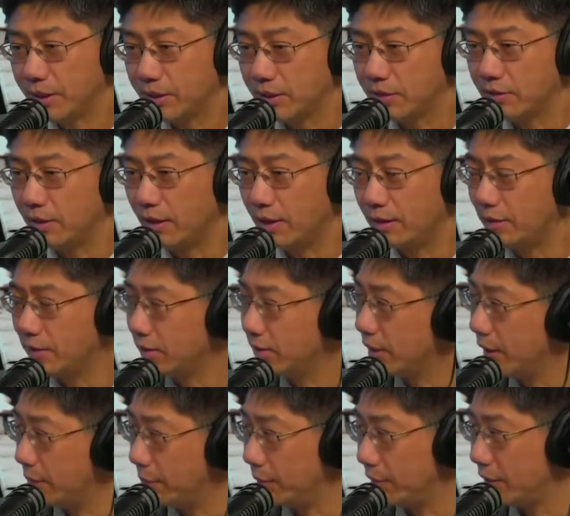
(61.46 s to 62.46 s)
is not the
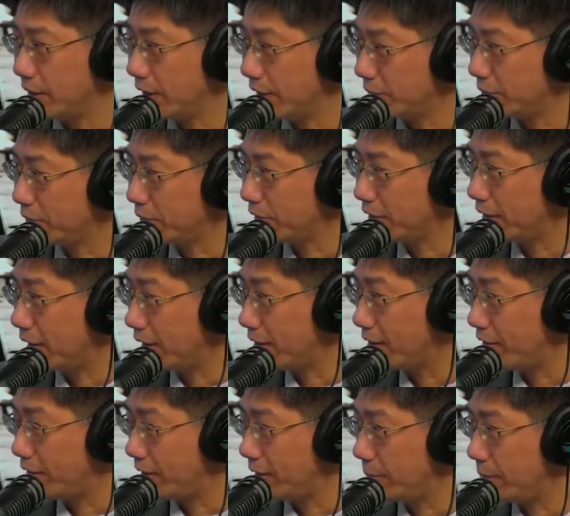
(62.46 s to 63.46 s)
same as electroshock
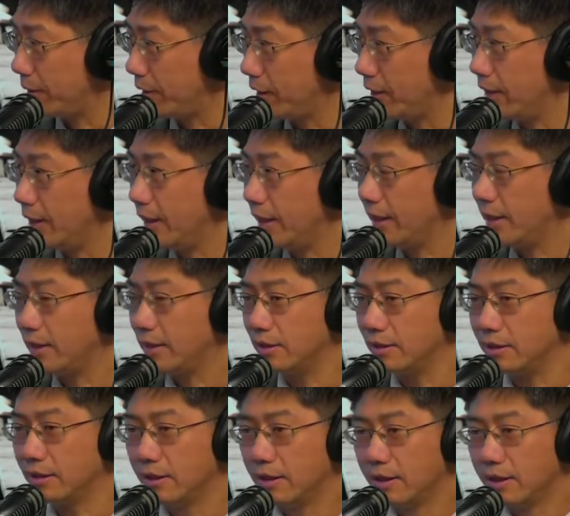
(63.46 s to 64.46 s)
therapy.
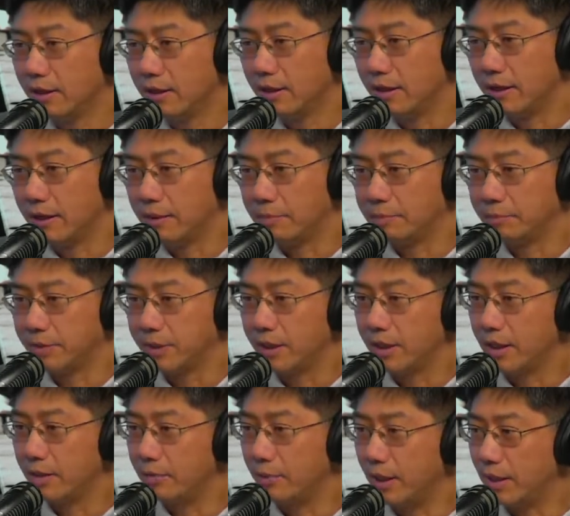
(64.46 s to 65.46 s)
And
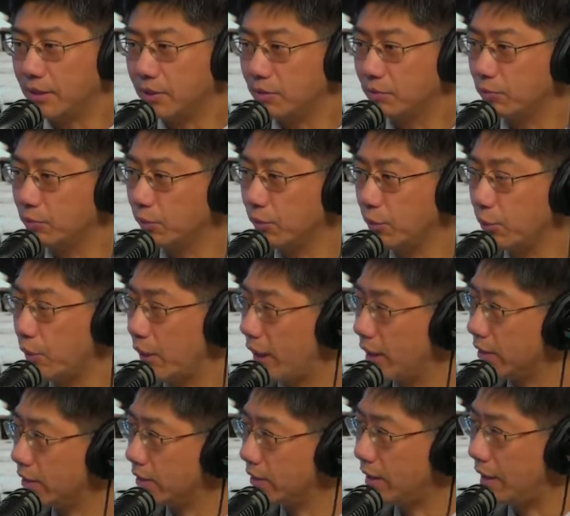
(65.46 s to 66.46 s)
TMS, you
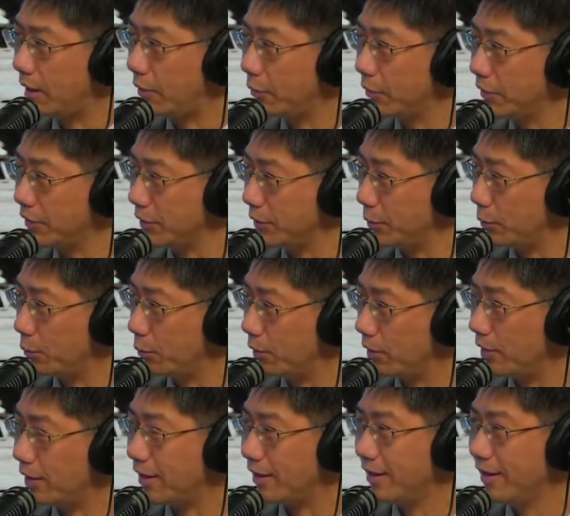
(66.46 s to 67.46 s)
asked, how does it
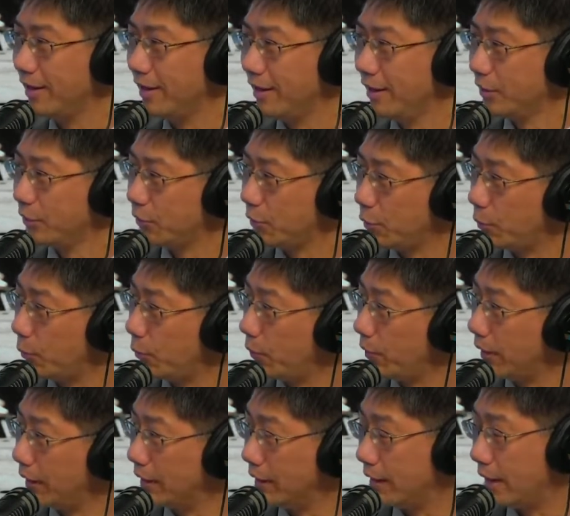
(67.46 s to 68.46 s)
work? So
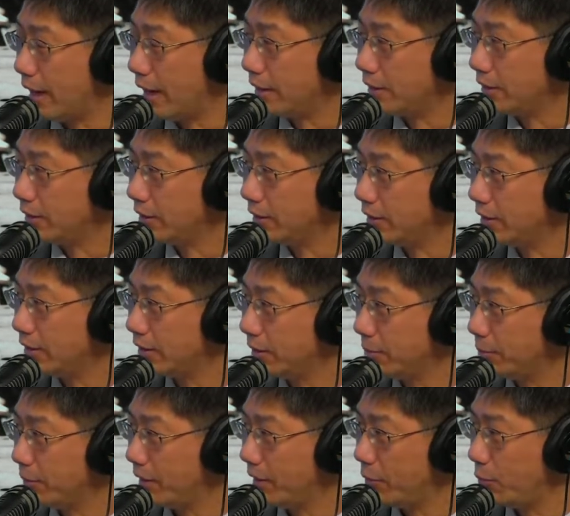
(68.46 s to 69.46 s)
it actually is
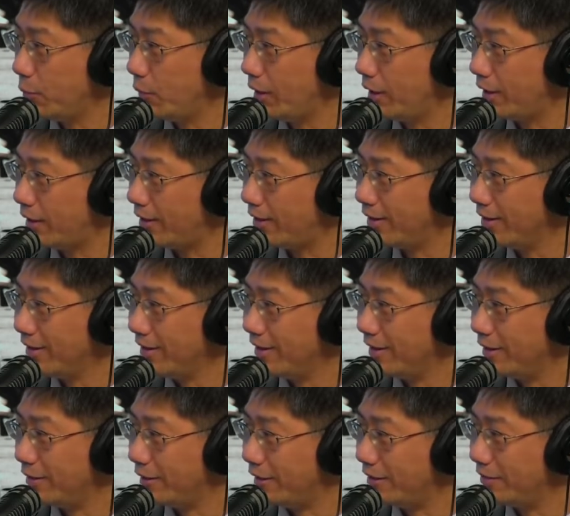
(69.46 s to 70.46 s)
something where
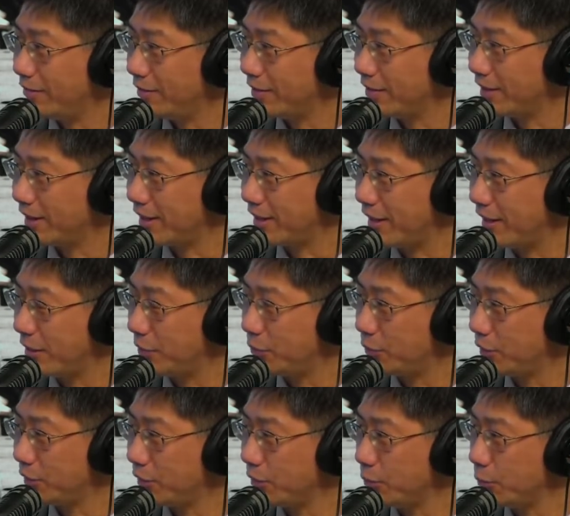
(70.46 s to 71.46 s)
a lot of the
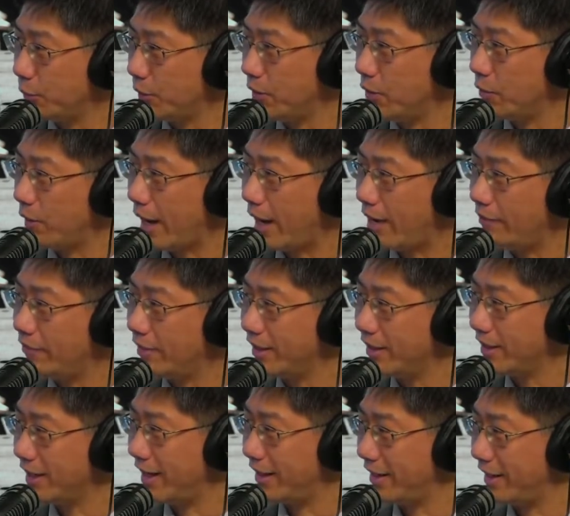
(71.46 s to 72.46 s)
psychiatrists, we don't have an
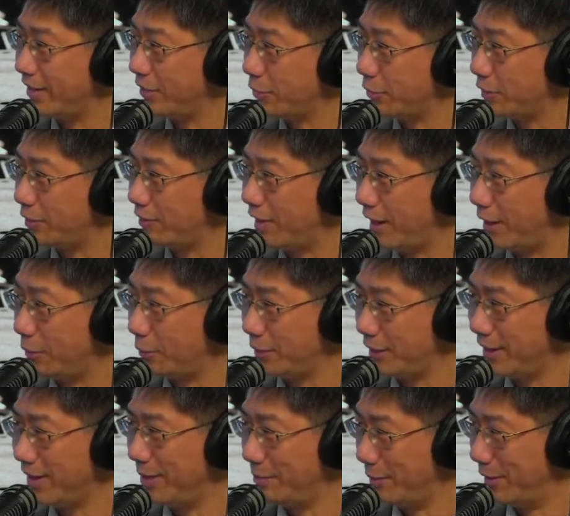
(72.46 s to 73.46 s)
exact answer of how
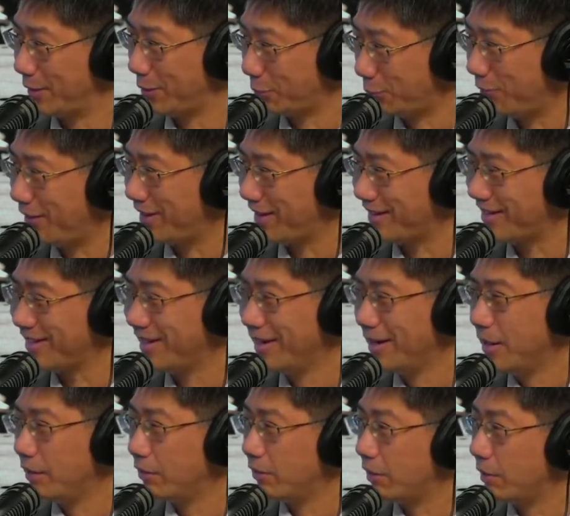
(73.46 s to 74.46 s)
TMS works.
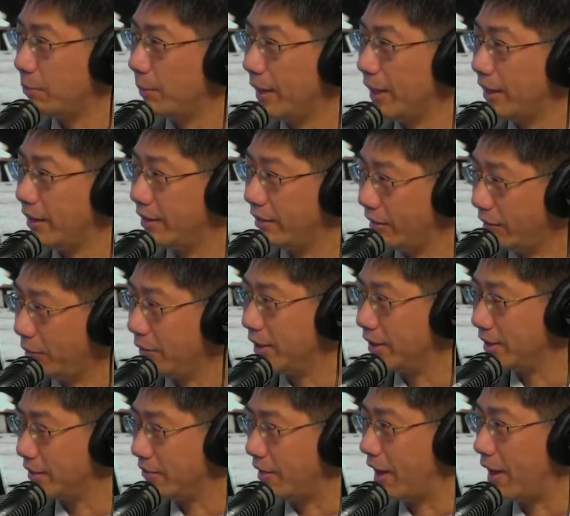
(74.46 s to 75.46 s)
There are many
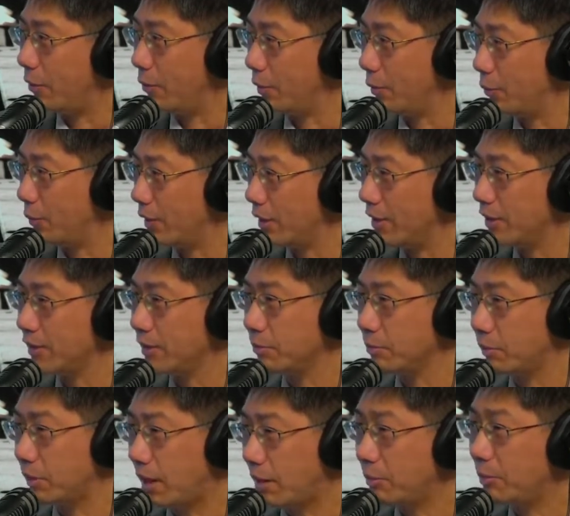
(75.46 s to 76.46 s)
theories of how it works,
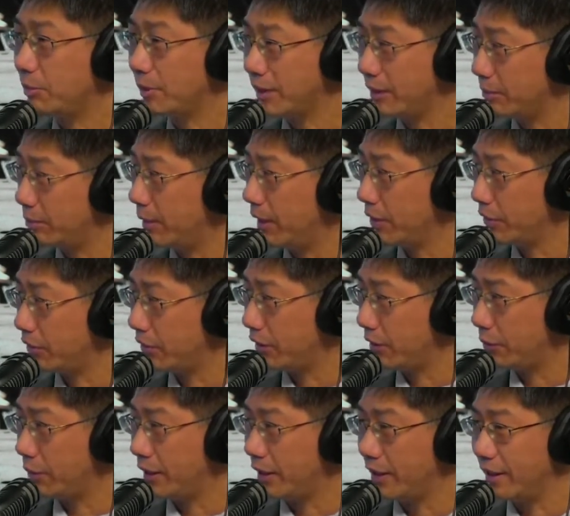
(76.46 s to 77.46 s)
and probably the best
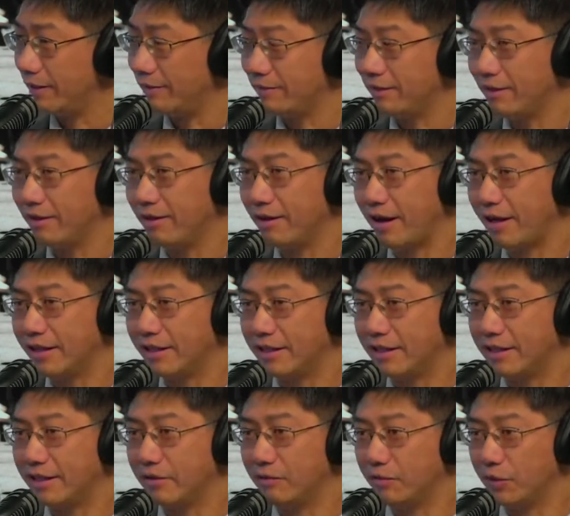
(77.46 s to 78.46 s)
theory that I can
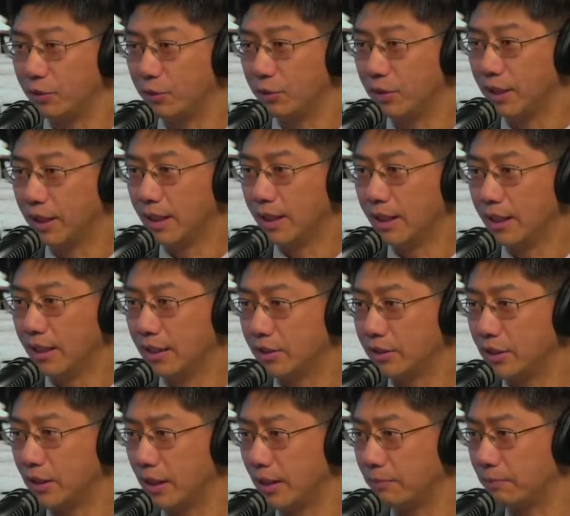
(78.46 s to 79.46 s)
give you
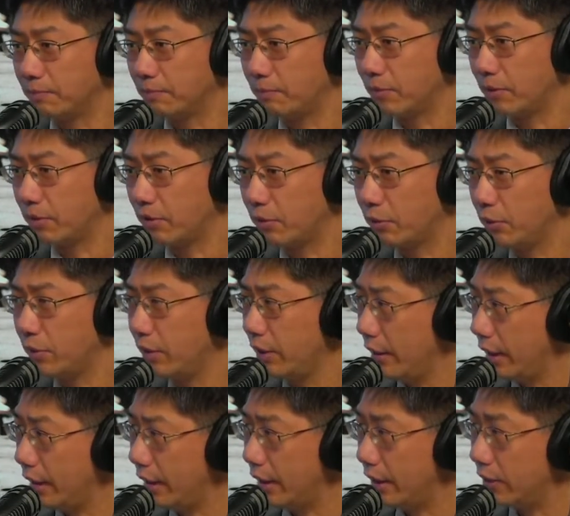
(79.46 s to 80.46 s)
is that the current
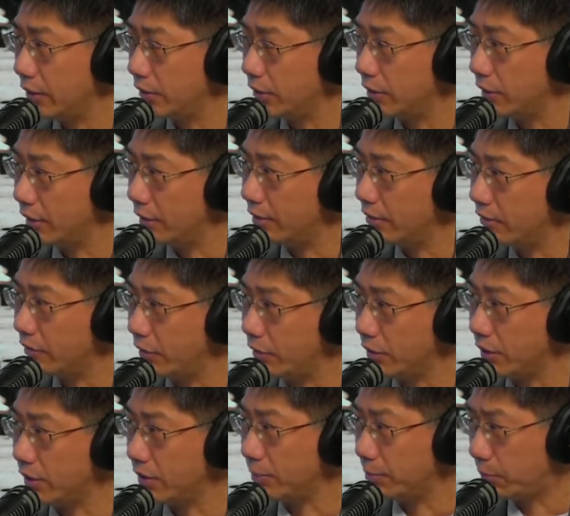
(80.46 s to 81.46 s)
thinking is that
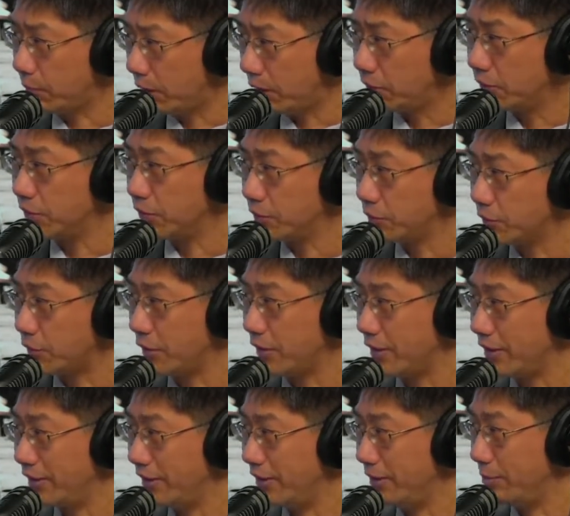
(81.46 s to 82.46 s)
there's a depression
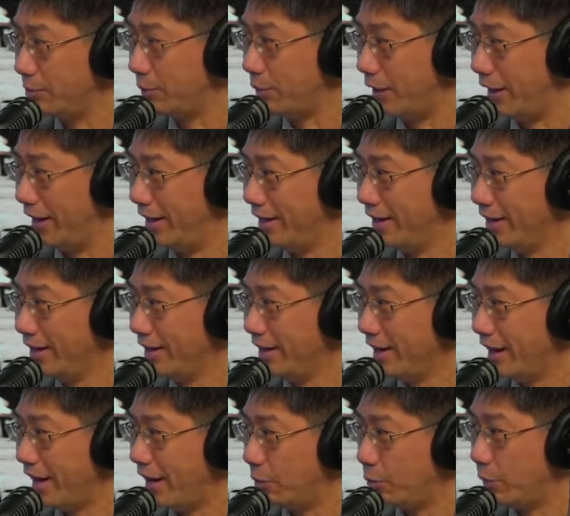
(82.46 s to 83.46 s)
circuit in the brain,
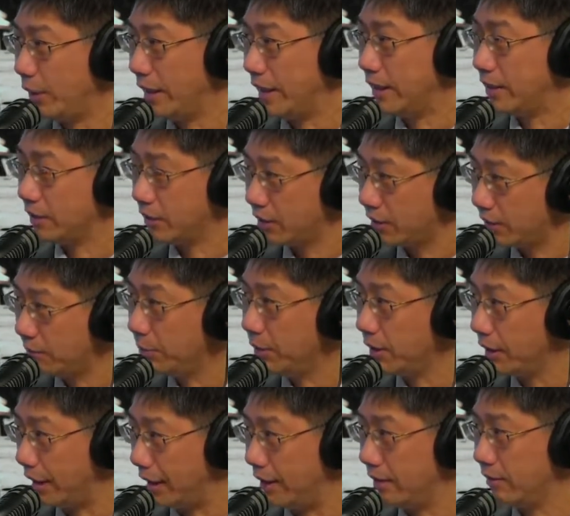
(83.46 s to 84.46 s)
and we need to
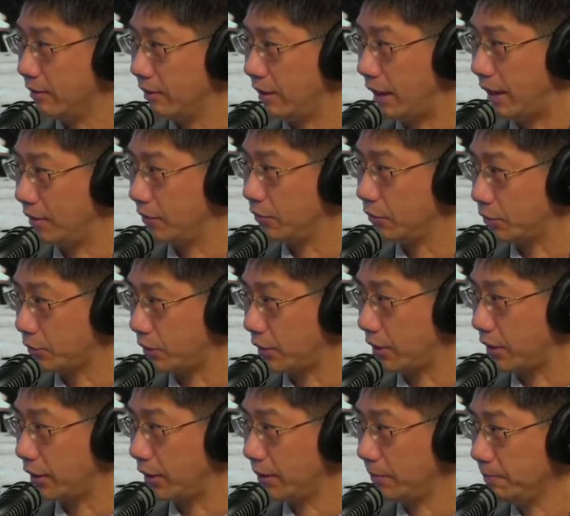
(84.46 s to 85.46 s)
stimulate that
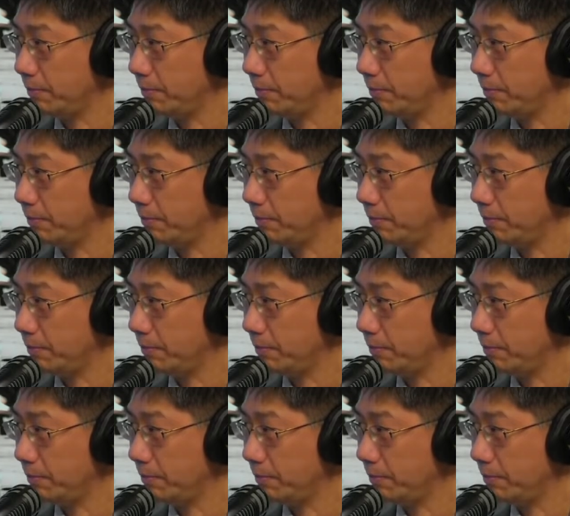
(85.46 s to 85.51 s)
circuit.